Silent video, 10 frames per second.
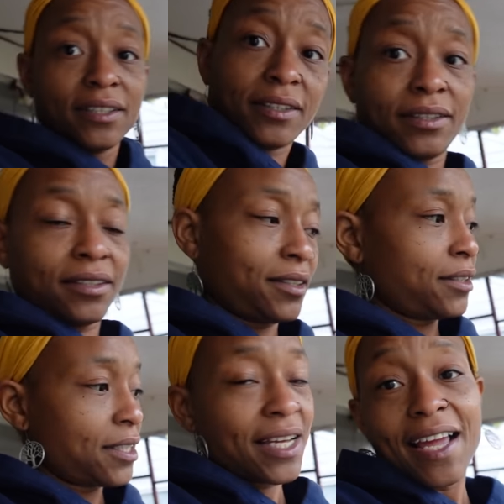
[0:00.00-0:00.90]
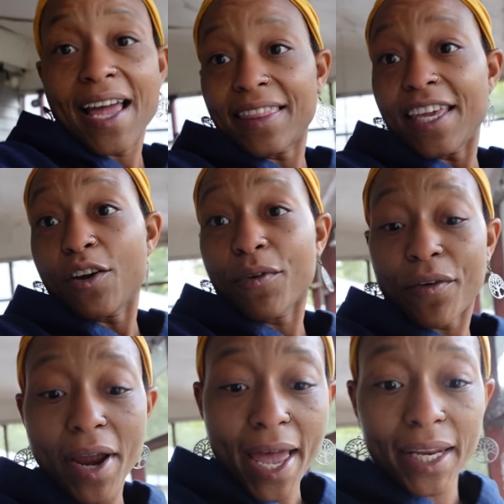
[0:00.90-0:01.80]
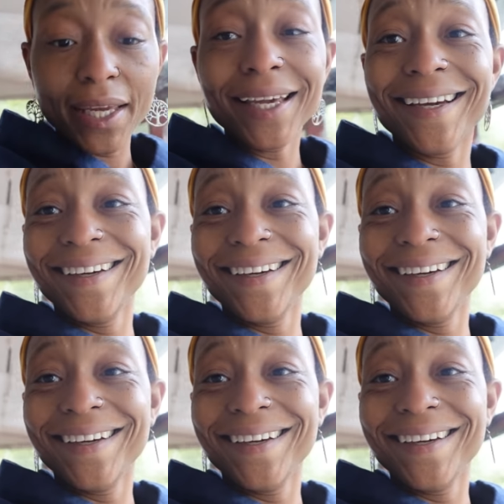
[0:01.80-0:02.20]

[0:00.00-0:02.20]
I think we're ready.